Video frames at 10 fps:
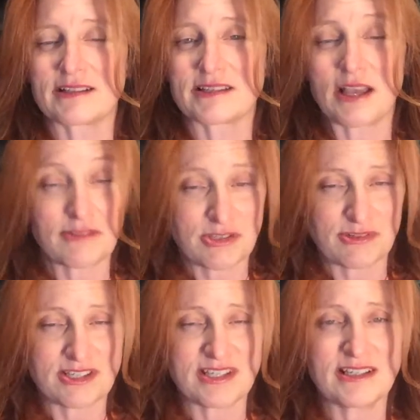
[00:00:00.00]

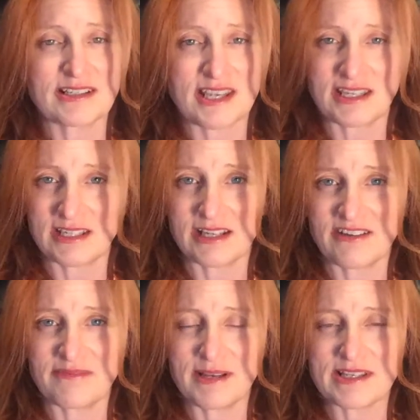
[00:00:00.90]
self-sourcing and taking
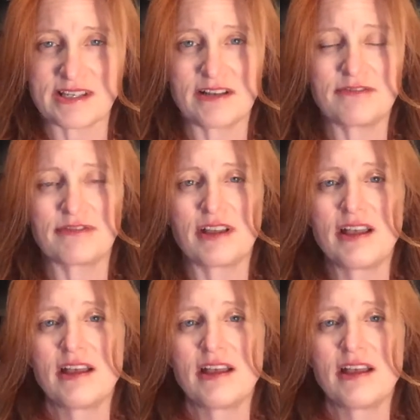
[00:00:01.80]
care of myself.